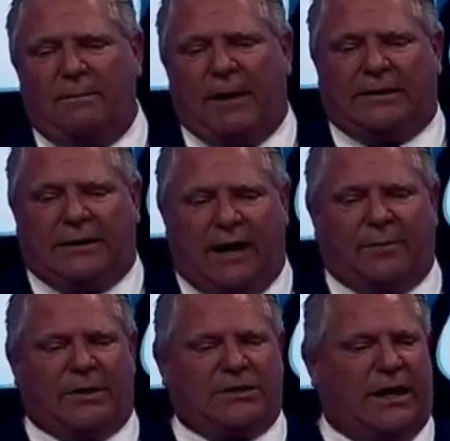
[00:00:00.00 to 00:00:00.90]
by
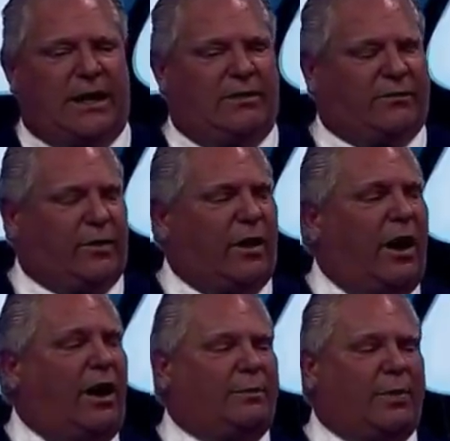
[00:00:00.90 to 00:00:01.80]
10% for
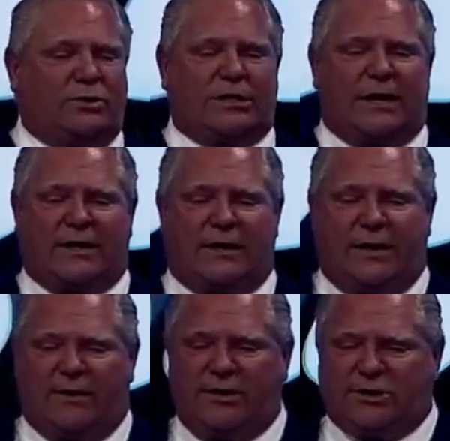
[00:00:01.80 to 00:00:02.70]
all
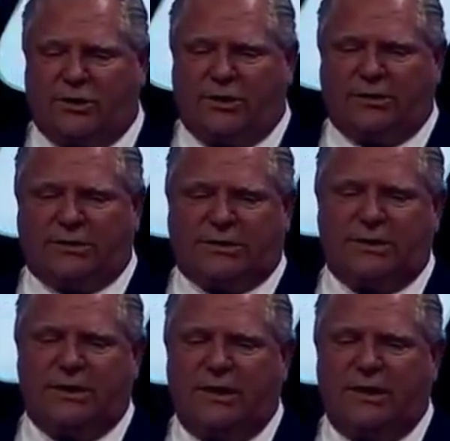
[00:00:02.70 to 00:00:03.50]
post-secondary students